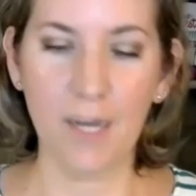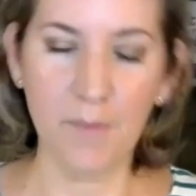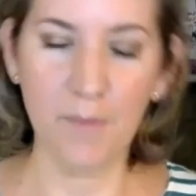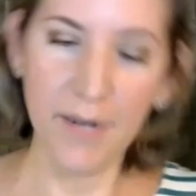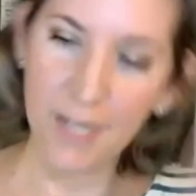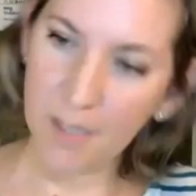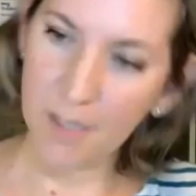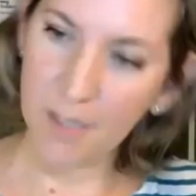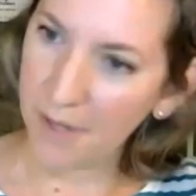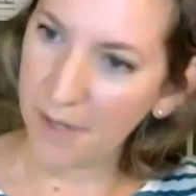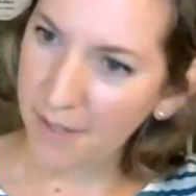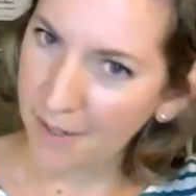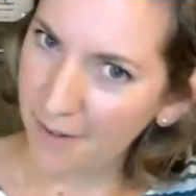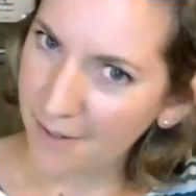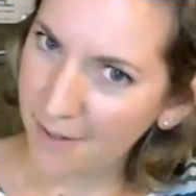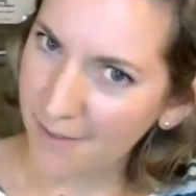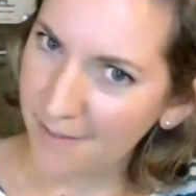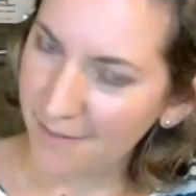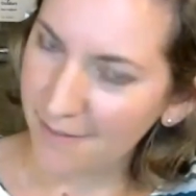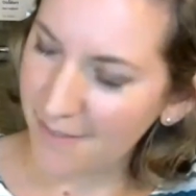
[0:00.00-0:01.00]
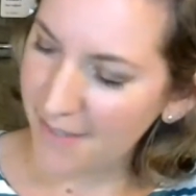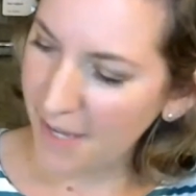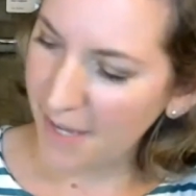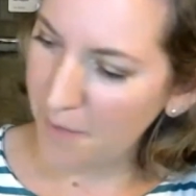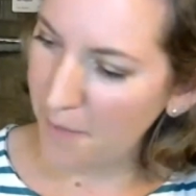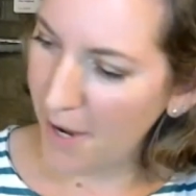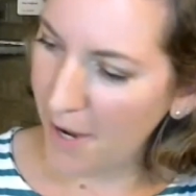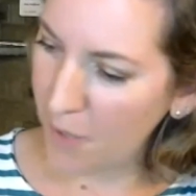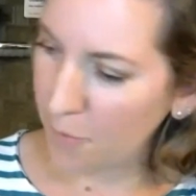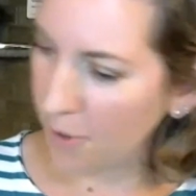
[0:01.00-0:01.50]
gonna come on here and say
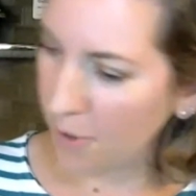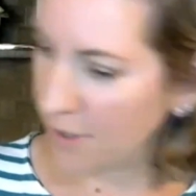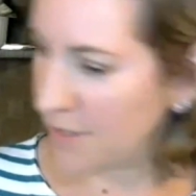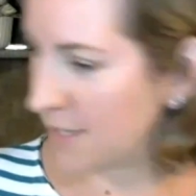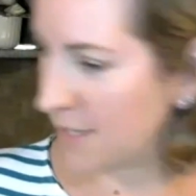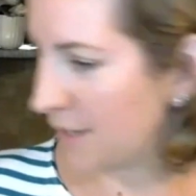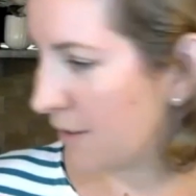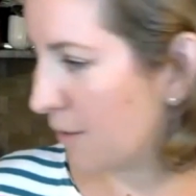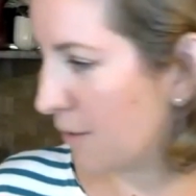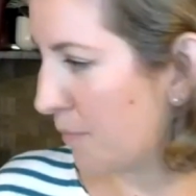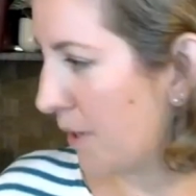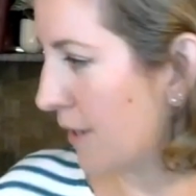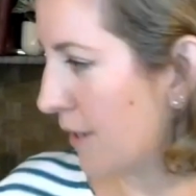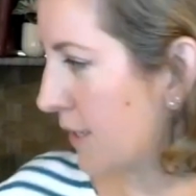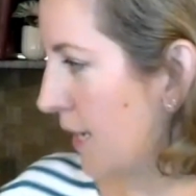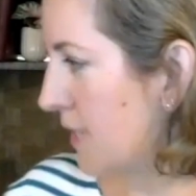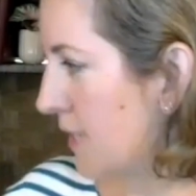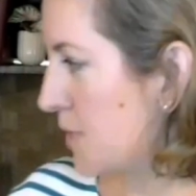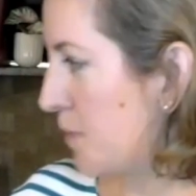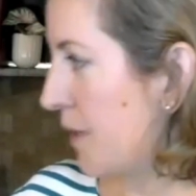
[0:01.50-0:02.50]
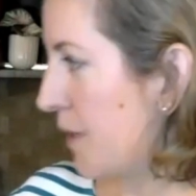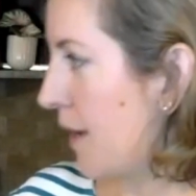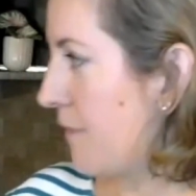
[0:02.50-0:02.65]
bad words on her podcast, but